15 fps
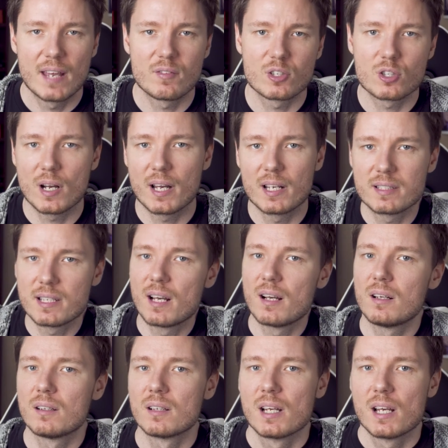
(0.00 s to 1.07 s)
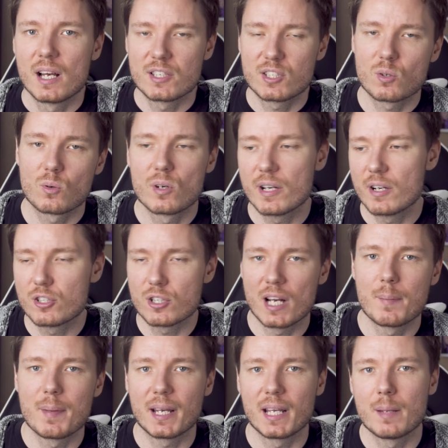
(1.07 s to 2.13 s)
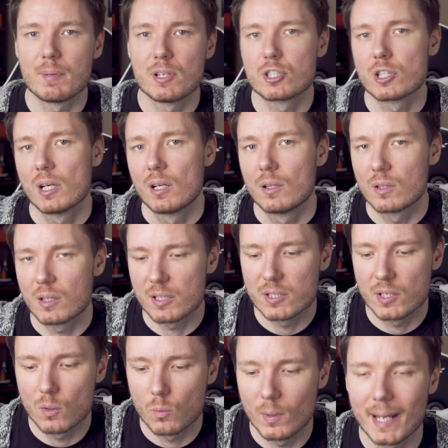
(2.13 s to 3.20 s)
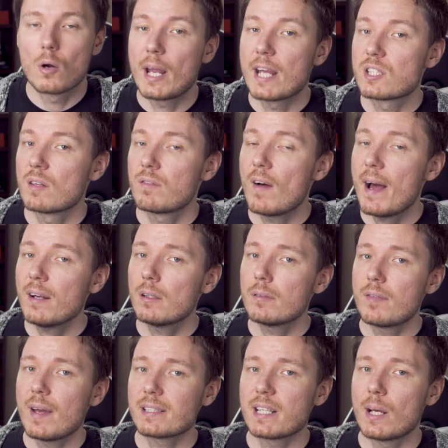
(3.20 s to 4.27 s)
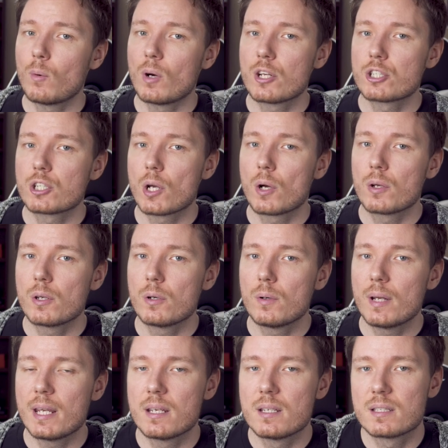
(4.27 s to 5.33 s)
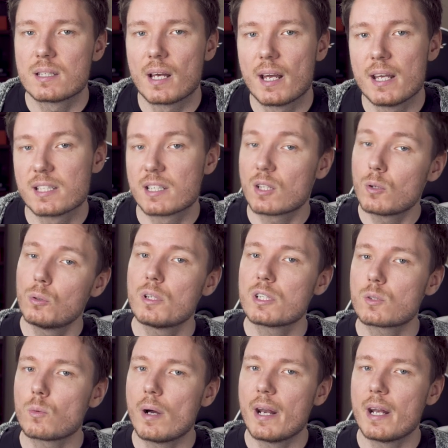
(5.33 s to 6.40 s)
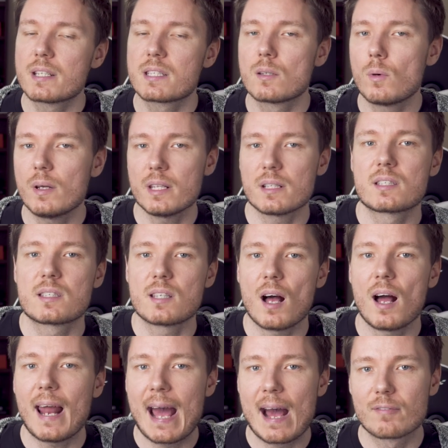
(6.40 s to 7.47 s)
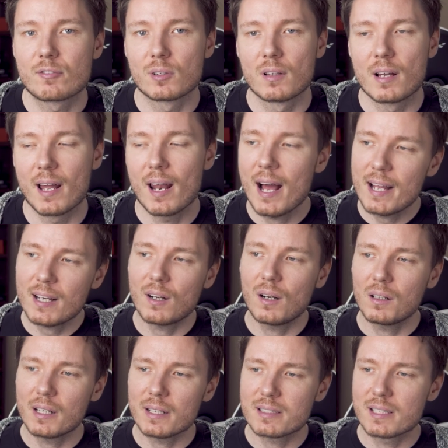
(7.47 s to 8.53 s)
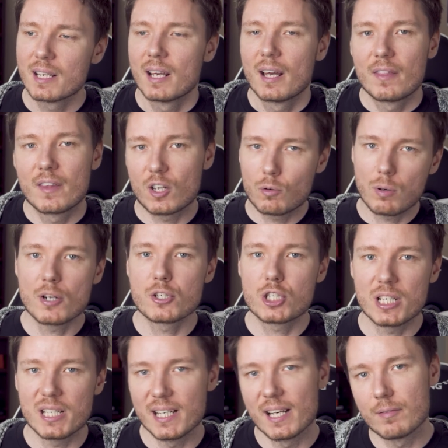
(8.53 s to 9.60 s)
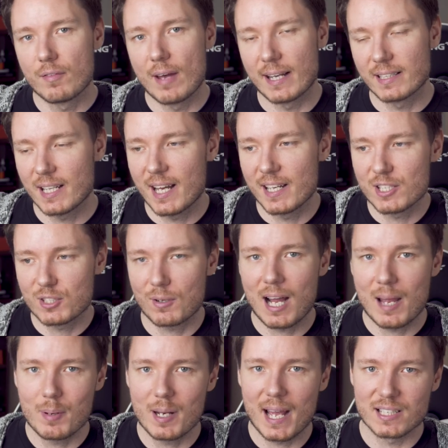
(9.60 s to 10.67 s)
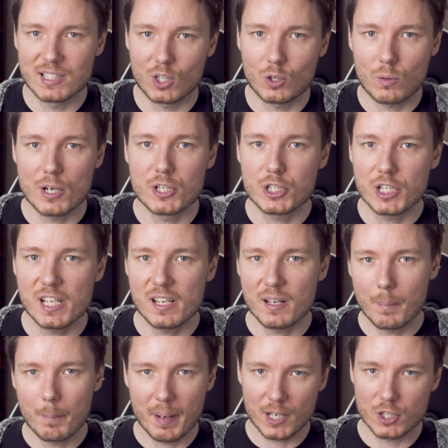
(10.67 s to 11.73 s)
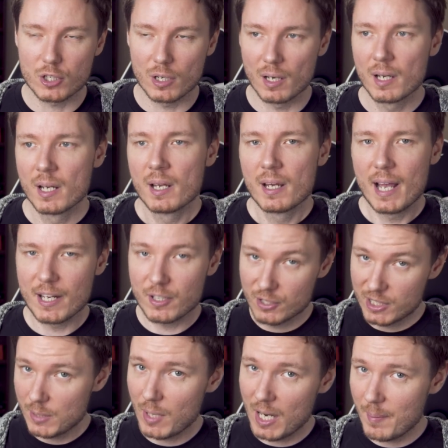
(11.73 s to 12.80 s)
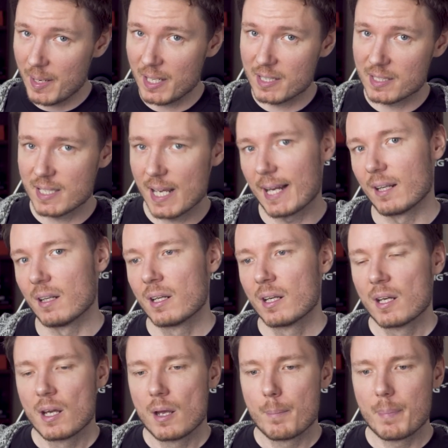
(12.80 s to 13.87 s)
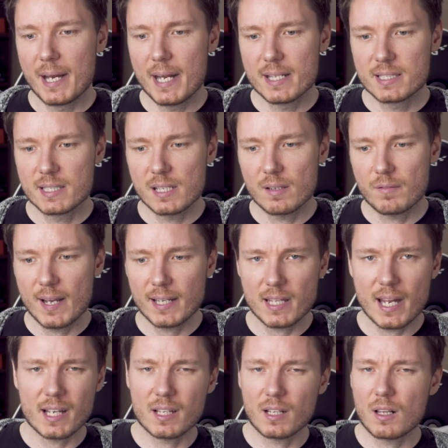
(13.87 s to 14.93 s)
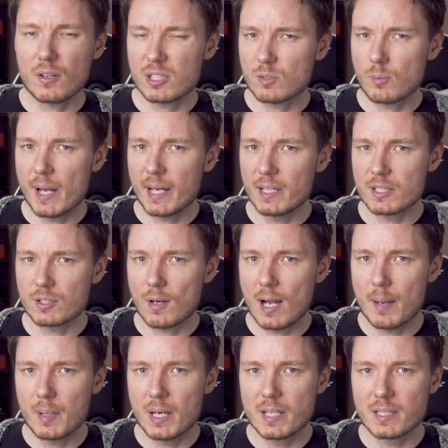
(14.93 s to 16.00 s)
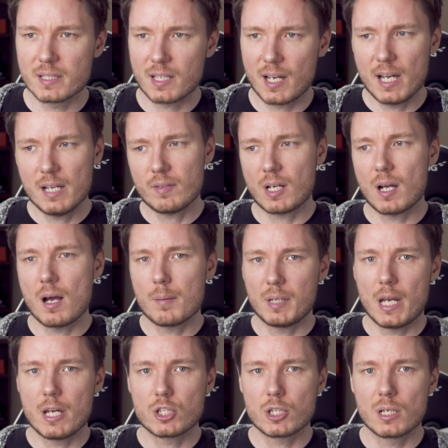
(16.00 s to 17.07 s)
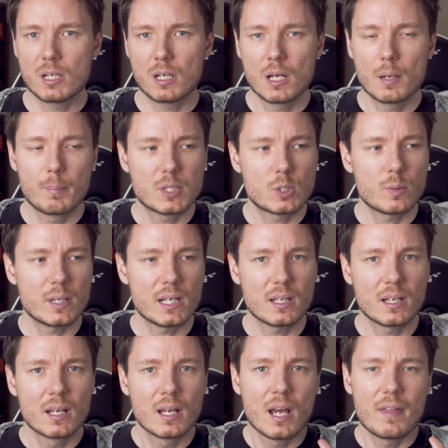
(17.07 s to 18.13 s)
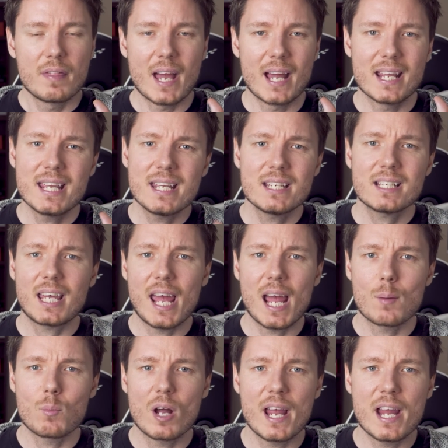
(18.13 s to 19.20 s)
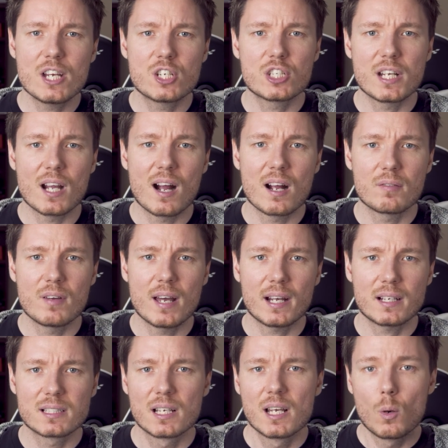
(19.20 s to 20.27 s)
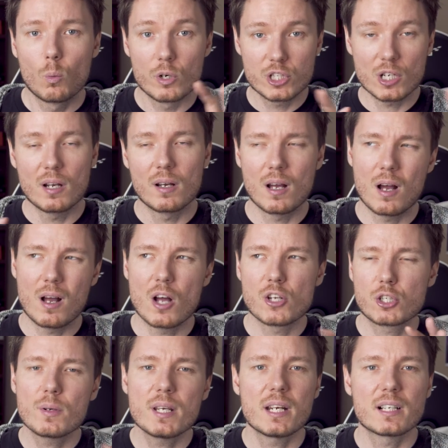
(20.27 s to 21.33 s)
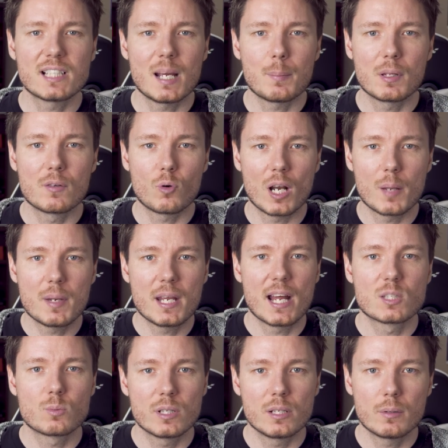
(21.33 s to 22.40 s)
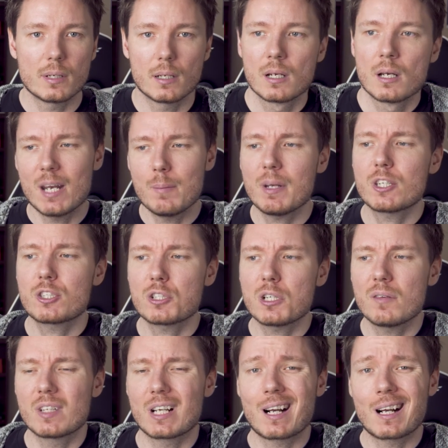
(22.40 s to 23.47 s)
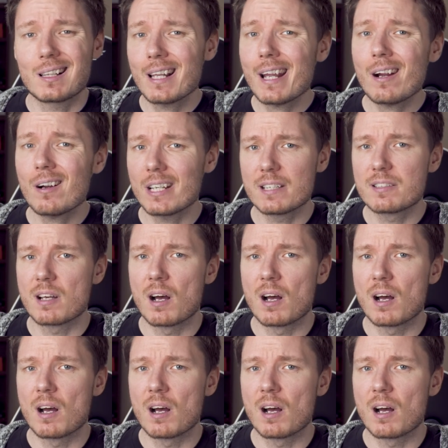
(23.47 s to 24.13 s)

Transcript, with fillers: if you're trying to tell a story or trying to make an image look a certain way. Okay, so the final effect I want to show you is the coolest one. It's the one that's sought after a lot. I call it the crunchy effect. I describe it as a crunchy picture. And you'll see what I mean in a second. But it's the effect, the closest way I can describe it is it's kind of a combination between that in-camera HDR effect, which I'll show you an example of what I mean as we do it, and a mixture of the clarity